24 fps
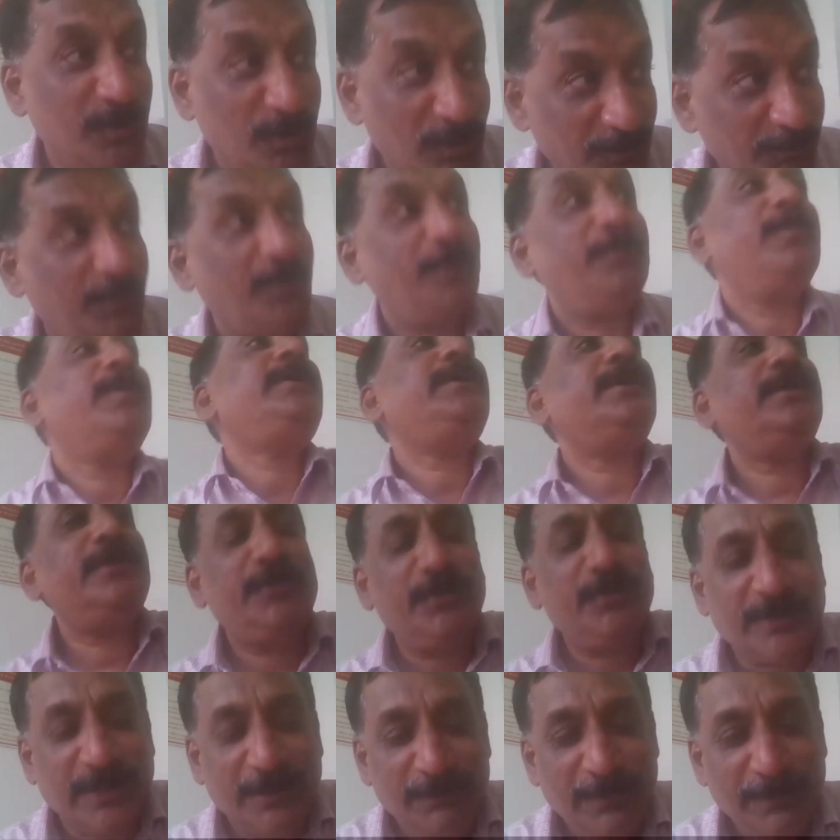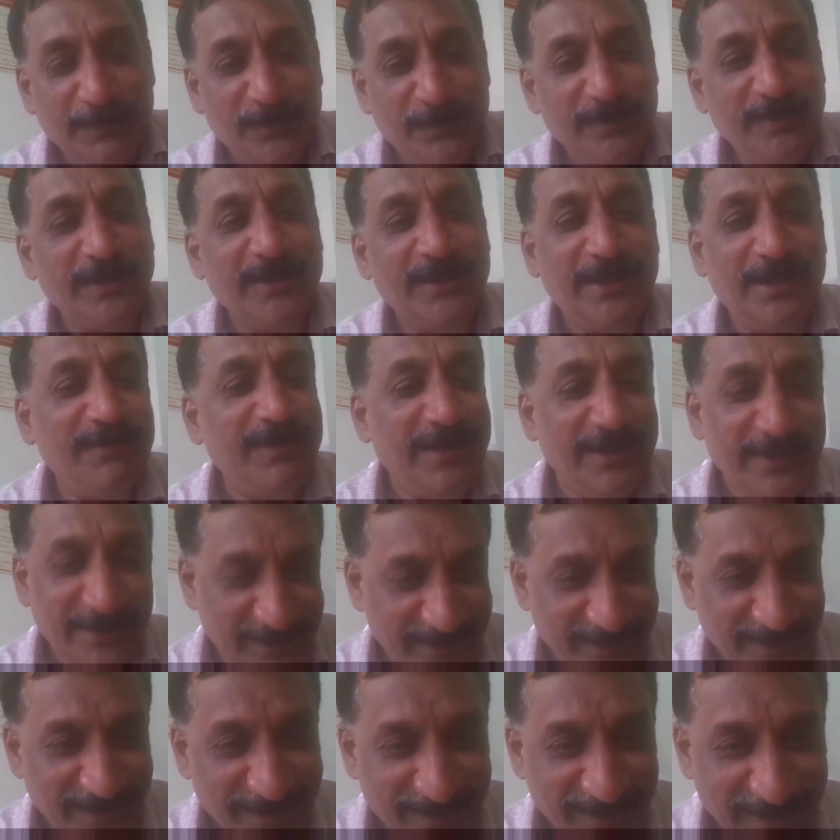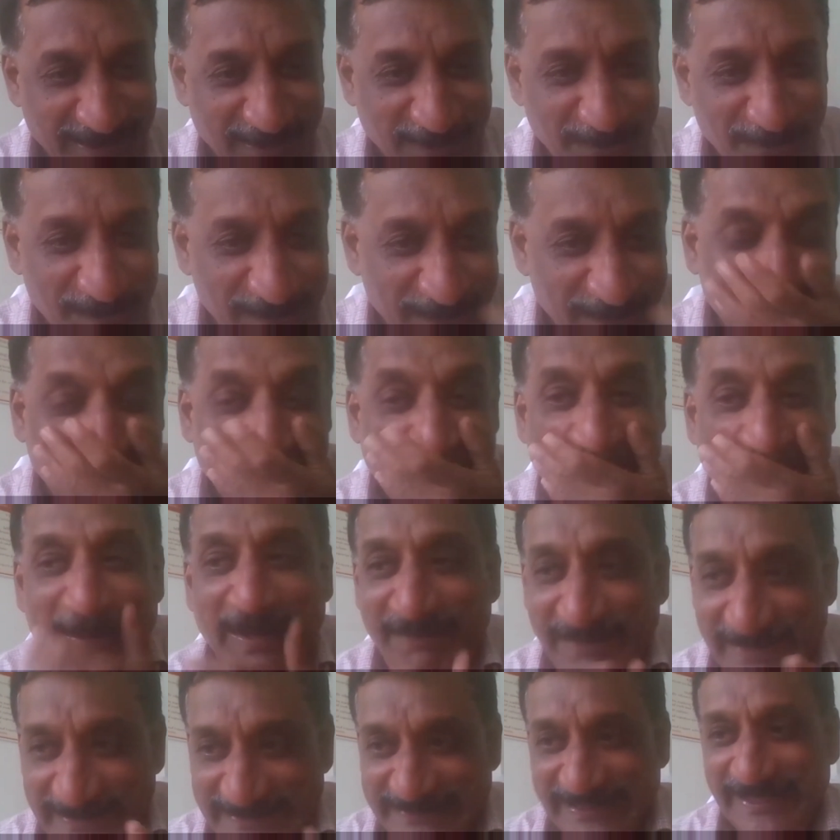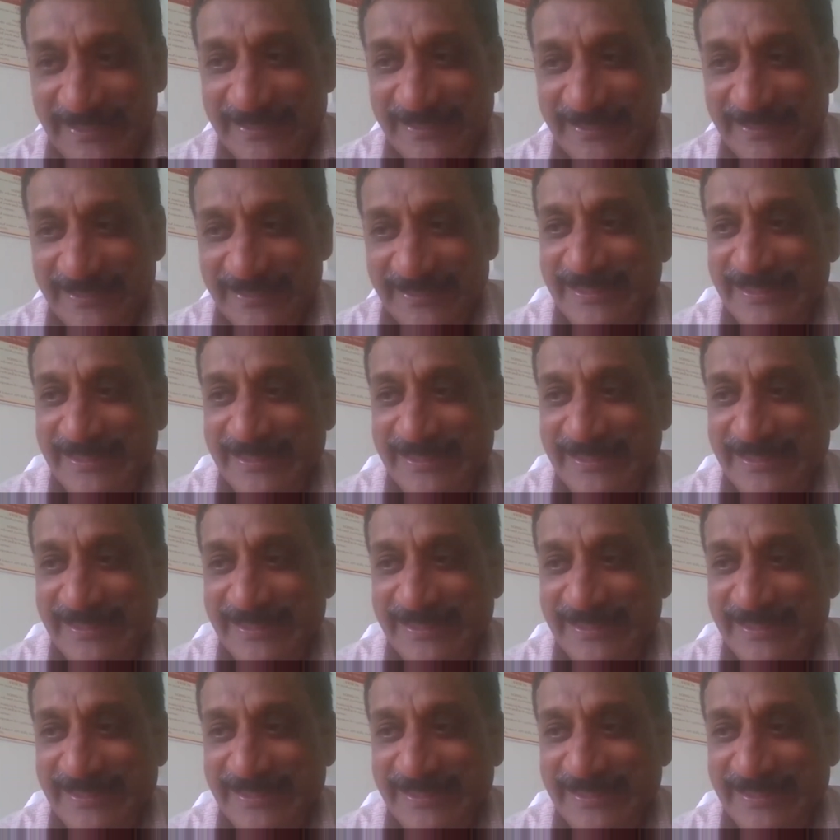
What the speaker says: population should come up to that level and create that. So having said that,